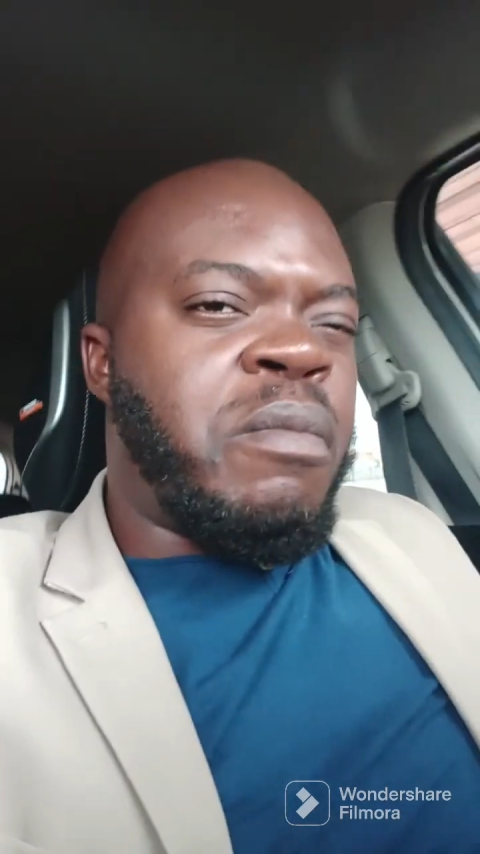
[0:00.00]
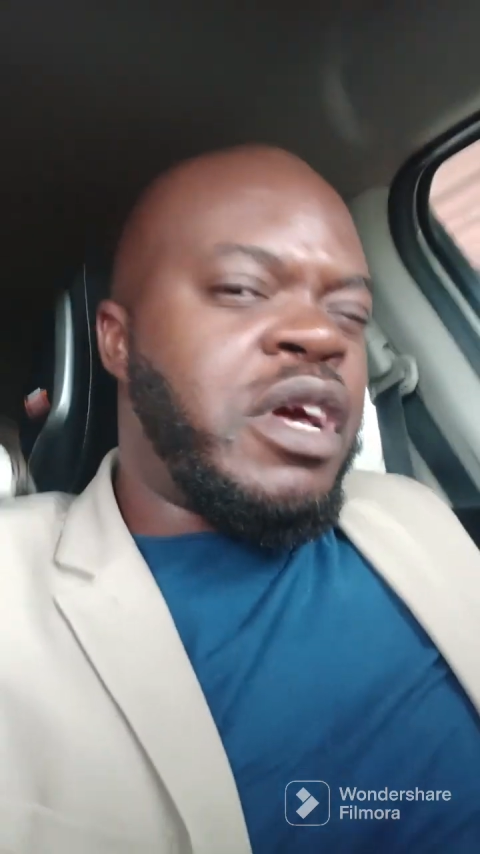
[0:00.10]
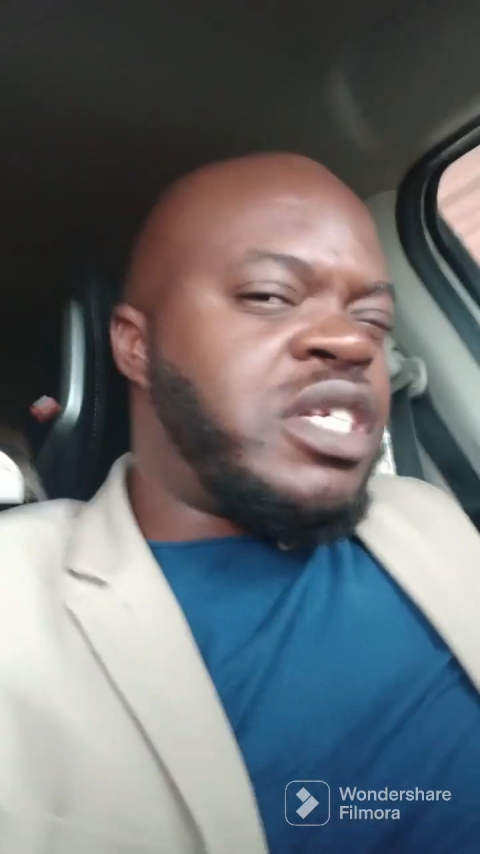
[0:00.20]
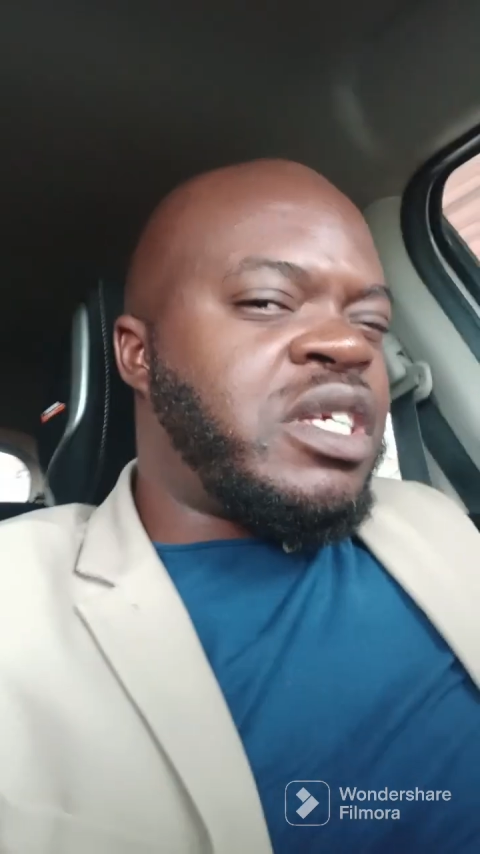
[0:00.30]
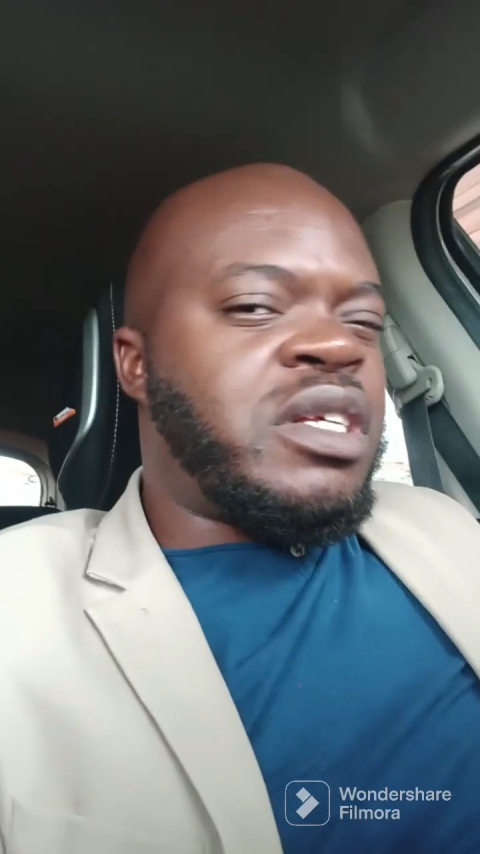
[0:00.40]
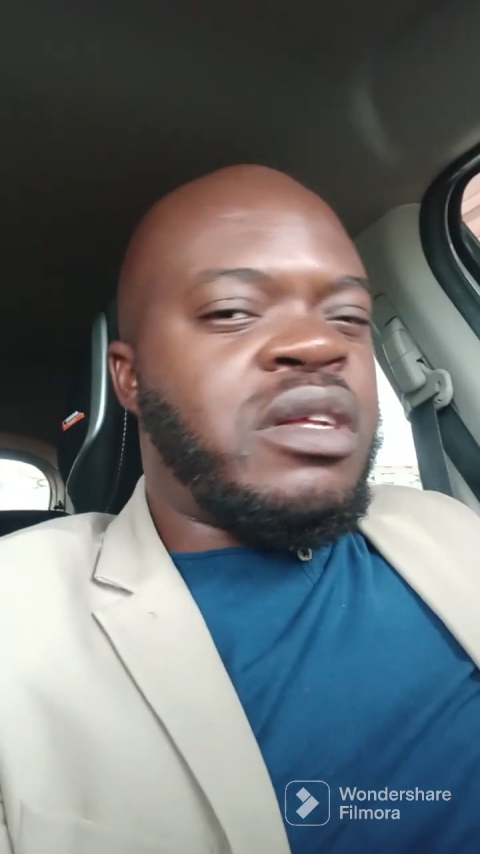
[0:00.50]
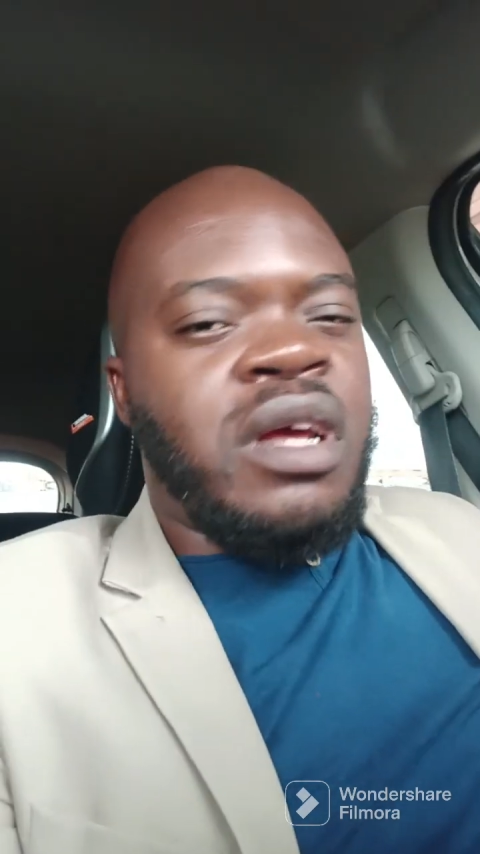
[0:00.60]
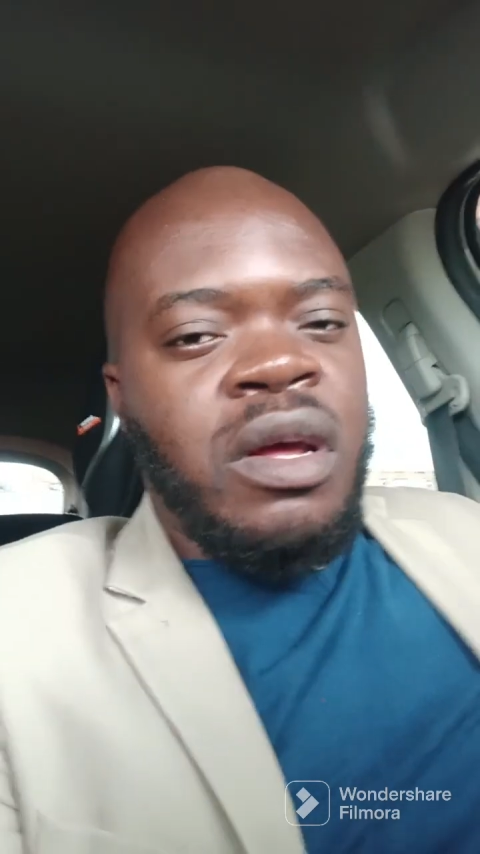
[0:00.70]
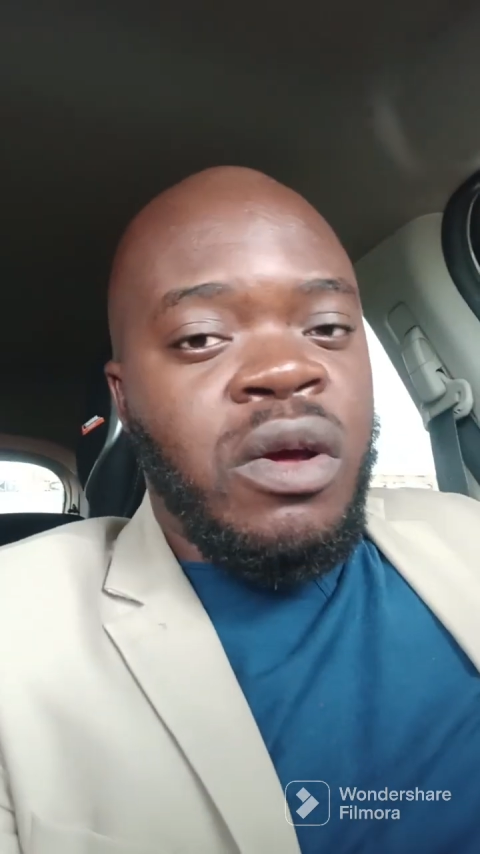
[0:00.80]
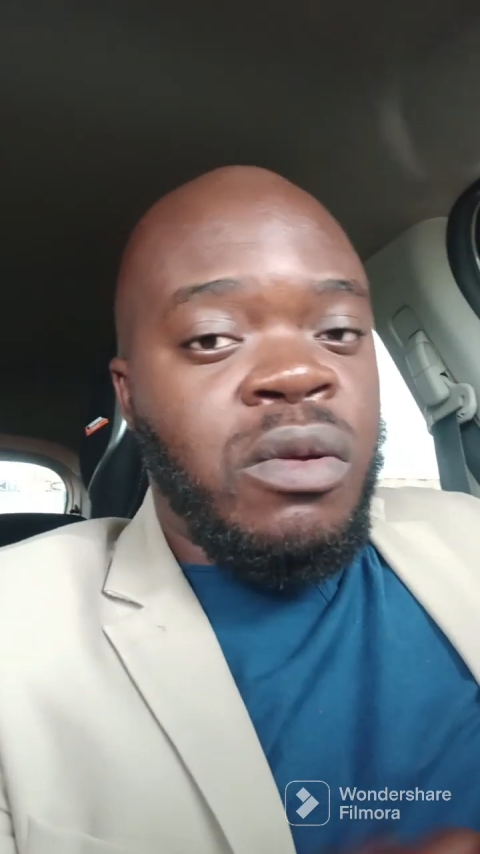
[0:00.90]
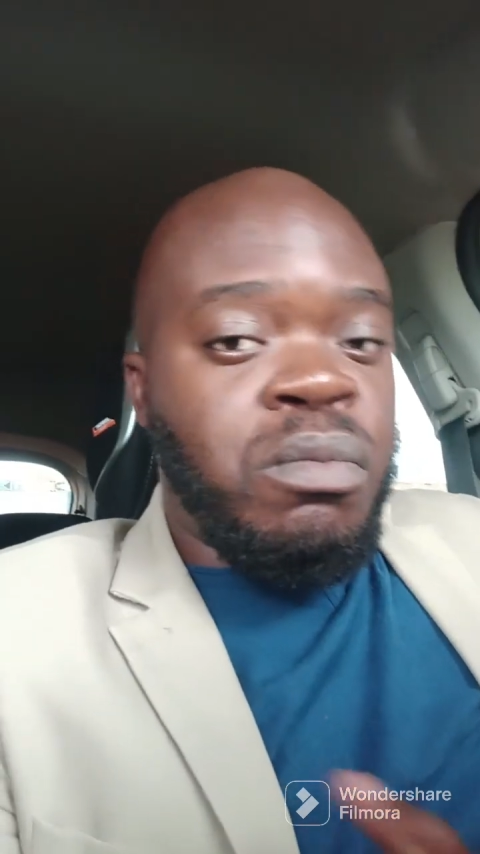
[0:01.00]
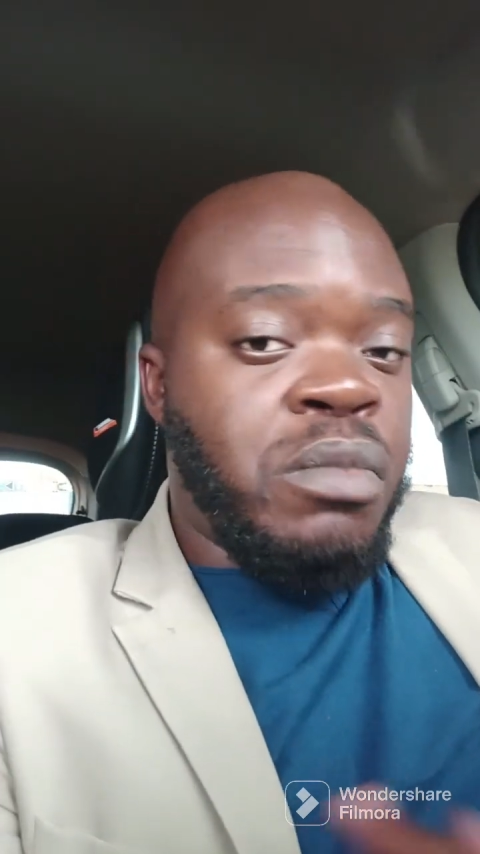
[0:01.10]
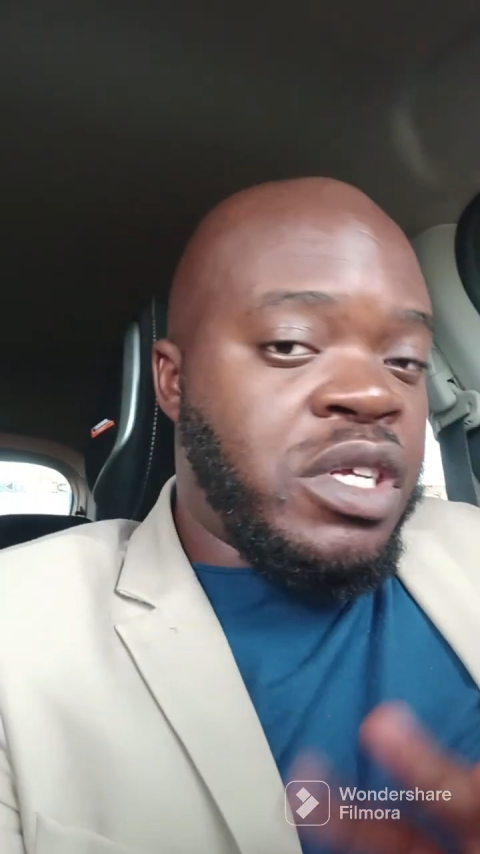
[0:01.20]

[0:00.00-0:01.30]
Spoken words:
makes it a